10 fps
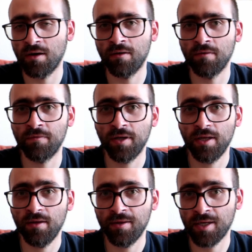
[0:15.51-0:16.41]
of
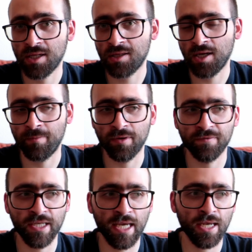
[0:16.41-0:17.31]
the next couple
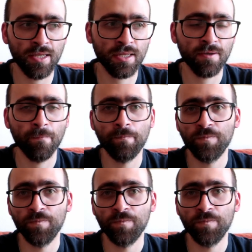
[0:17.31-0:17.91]
of days.